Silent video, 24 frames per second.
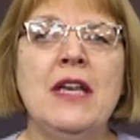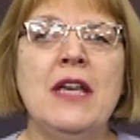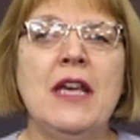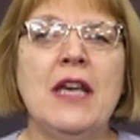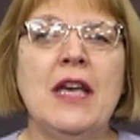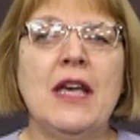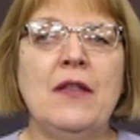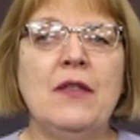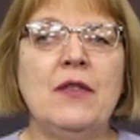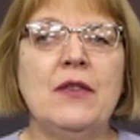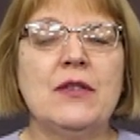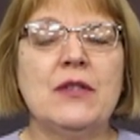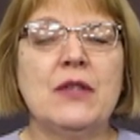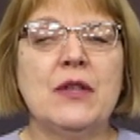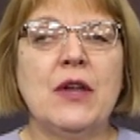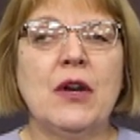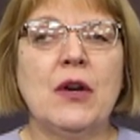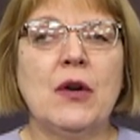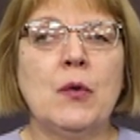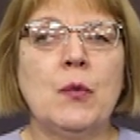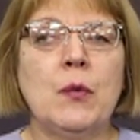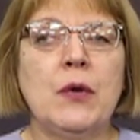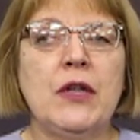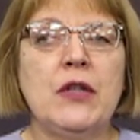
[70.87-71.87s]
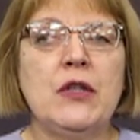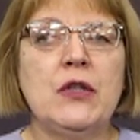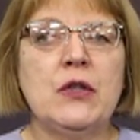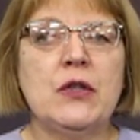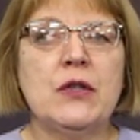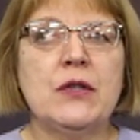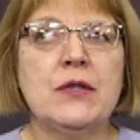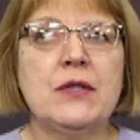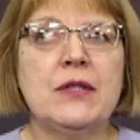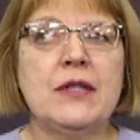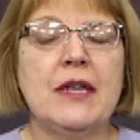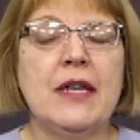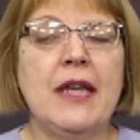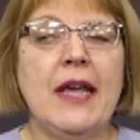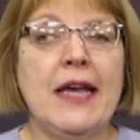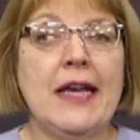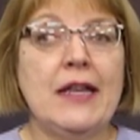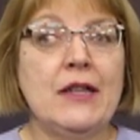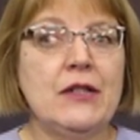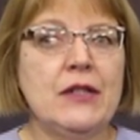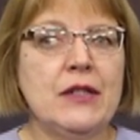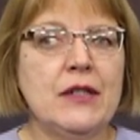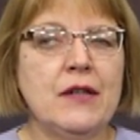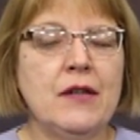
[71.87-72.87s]
And this year we just
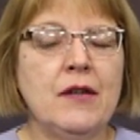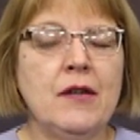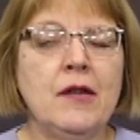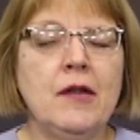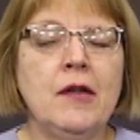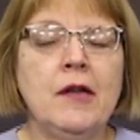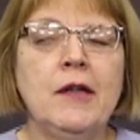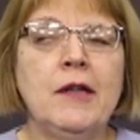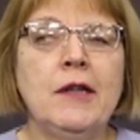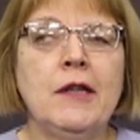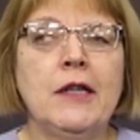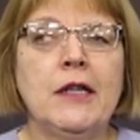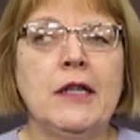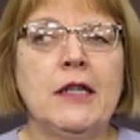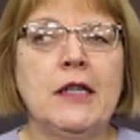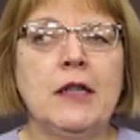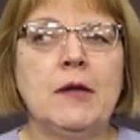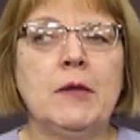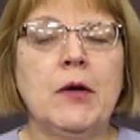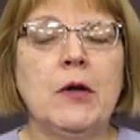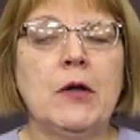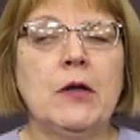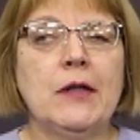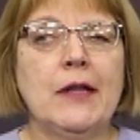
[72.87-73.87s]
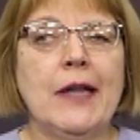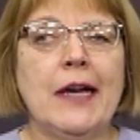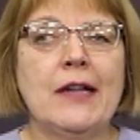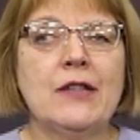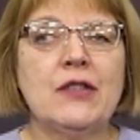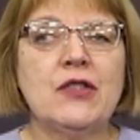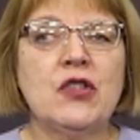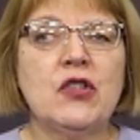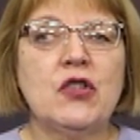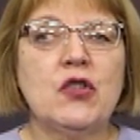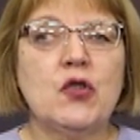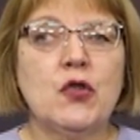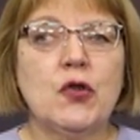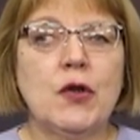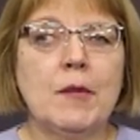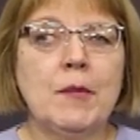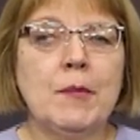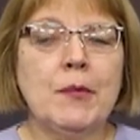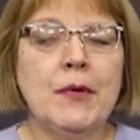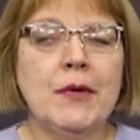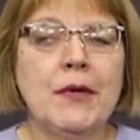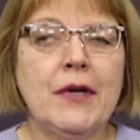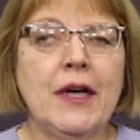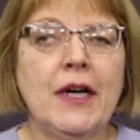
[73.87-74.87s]
ended uh, our last trip
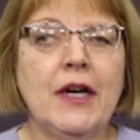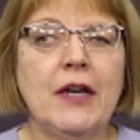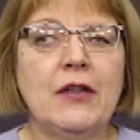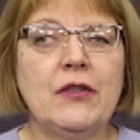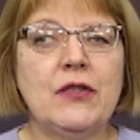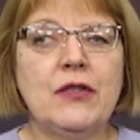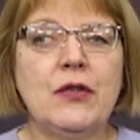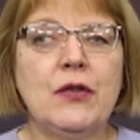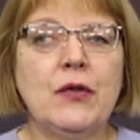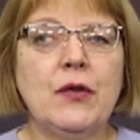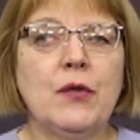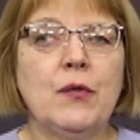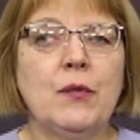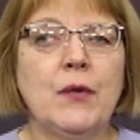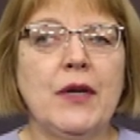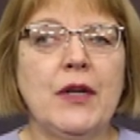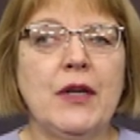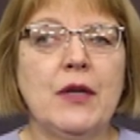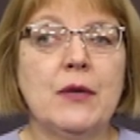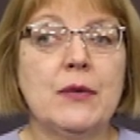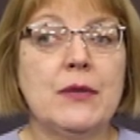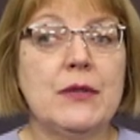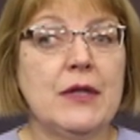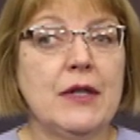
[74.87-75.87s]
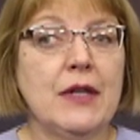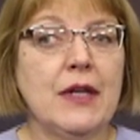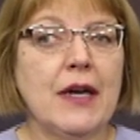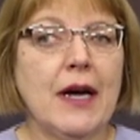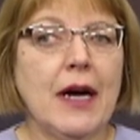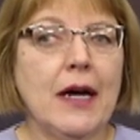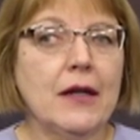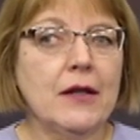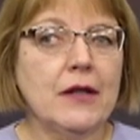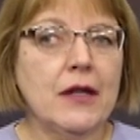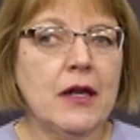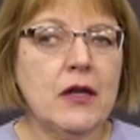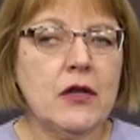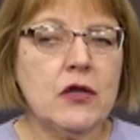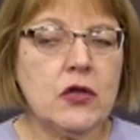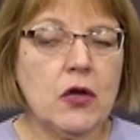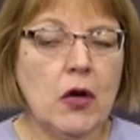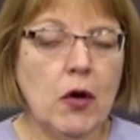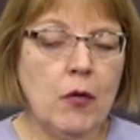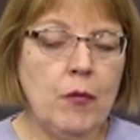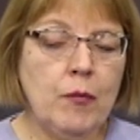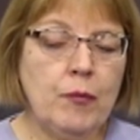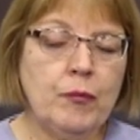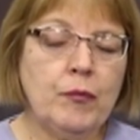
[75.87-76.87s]
uh, to the Radio City Holiday
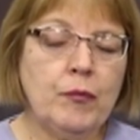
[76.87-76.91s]
Show.